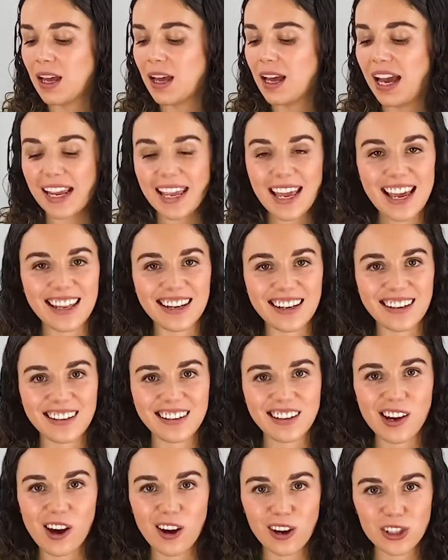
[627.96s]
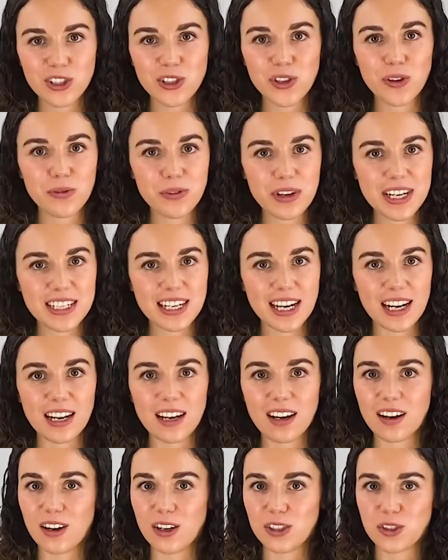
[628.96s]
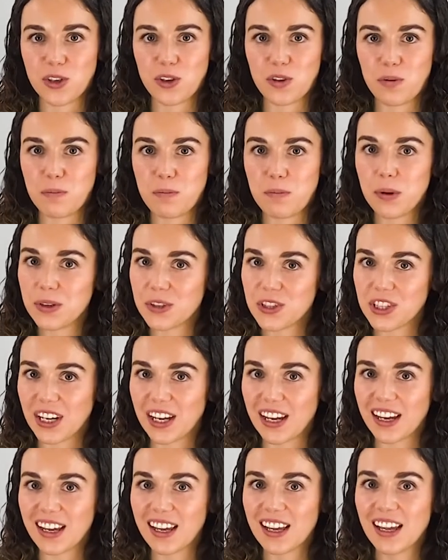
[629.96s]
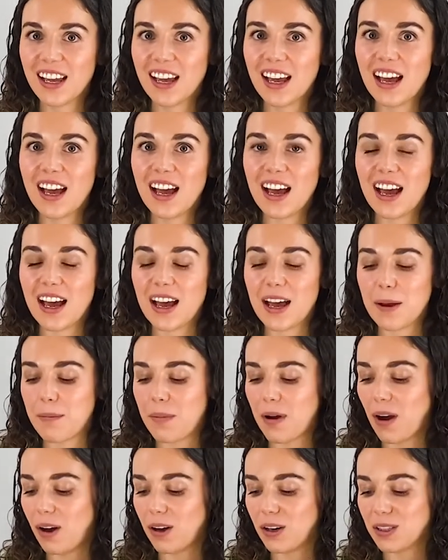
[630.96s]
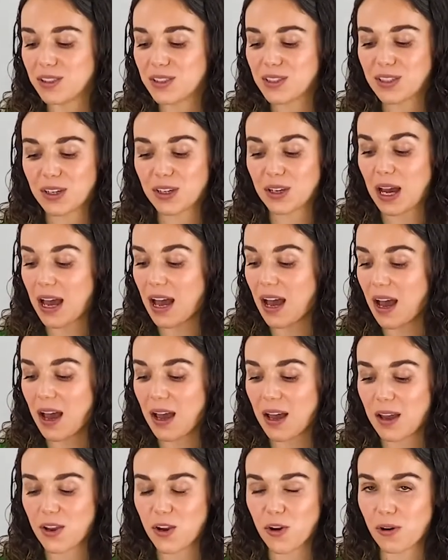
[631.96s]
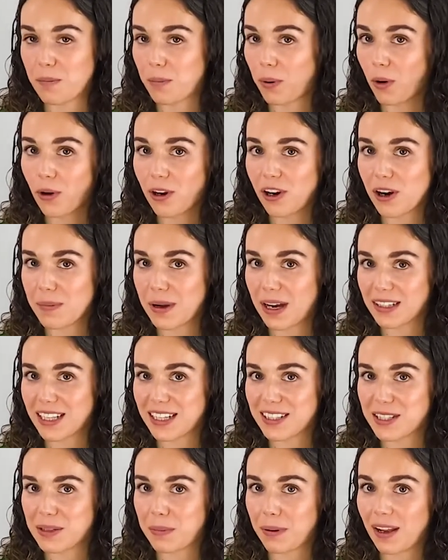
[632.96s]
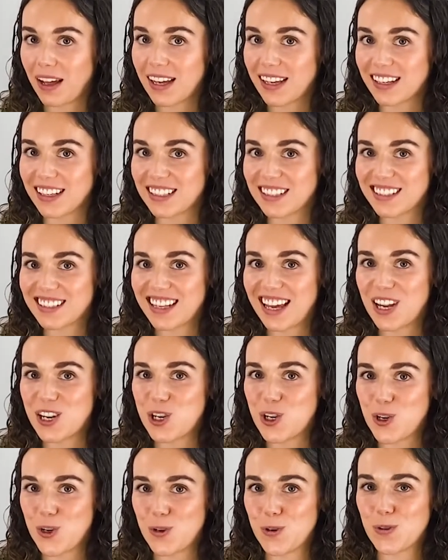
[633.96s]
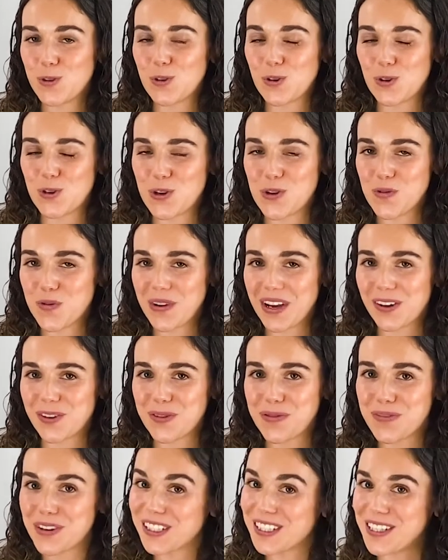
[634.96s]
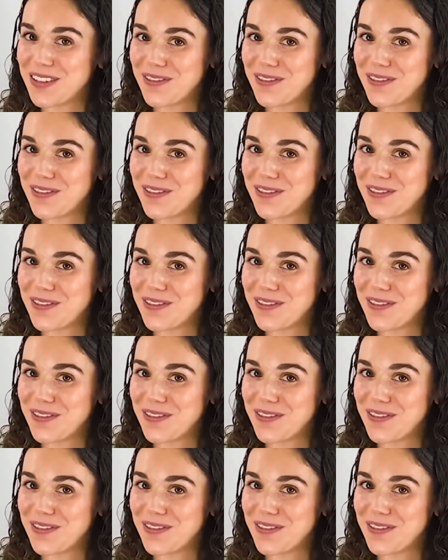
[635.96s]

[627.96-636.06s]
Again, ask your retailer, ask your butcher, ask your employer about their suppliers and use your newfound fussy